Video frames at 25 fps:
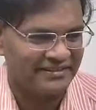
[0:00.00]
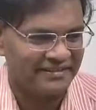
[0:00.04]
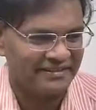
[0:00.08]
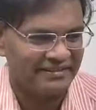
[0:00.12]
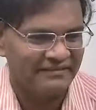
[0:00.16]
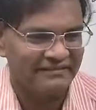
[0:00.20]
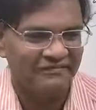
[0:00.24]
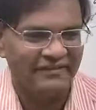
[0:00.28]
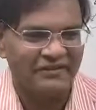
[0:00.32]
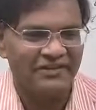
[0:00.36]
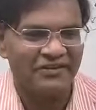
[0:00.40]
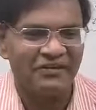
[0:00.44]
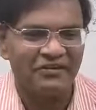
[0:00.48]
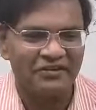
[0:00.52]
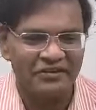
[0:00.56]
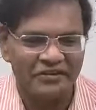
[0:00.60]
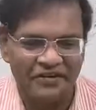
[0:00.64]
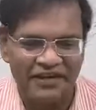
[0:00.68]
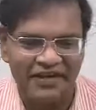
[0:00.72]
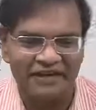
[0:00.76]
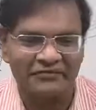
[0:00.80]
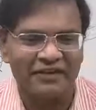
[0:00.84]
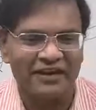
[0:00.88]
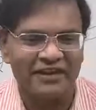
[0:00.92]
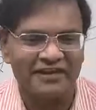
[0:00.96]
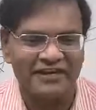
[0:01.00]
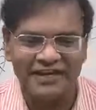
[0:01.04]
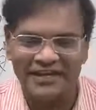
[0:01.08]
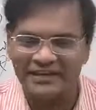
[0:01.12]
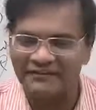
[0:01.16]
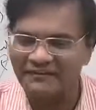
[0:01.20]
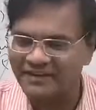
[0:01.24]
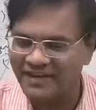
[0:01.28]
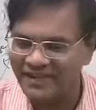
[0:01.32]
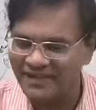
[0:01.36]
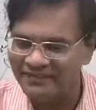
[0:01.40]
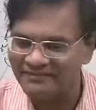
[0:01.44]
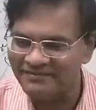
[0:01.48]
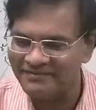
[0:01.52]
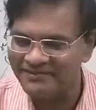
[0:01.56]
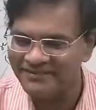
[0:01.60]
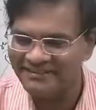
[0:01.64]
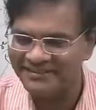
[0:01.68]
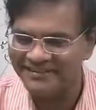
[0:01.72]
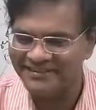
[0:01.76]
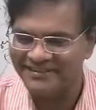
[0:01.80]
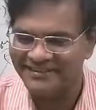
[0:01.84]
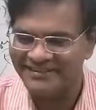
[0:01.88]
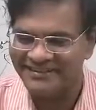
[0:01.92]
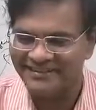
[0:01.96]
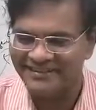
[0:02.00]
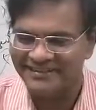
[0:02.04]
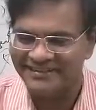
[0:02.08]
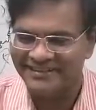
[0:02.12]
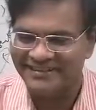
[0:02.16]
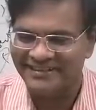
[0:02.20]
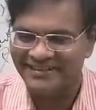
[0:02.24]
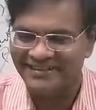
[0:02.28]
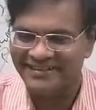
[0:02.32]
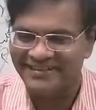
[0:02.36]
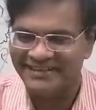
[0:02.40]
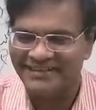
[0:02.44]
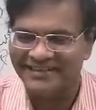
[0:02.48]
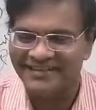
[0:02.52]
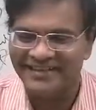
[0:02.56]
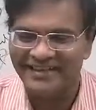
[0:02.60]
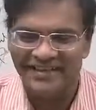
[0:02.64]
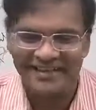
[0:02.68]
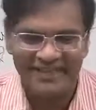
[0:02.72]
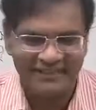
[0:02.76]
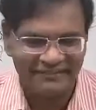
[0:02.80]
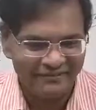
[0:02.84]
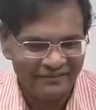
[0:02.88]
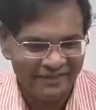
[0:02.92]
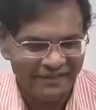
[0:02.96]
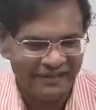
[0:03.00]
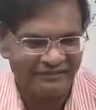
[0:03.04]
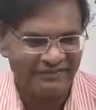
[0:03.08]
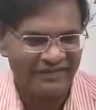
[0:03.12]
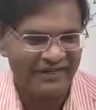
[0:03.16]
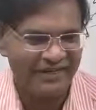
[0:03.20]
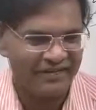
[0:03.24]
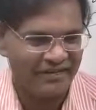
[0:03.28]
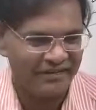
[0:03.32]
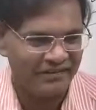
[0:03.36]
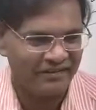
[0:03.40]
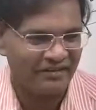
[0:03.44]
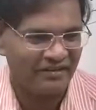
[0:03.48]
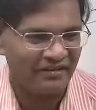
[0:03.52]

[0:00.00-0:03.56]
without knowing what kind of crime they have committed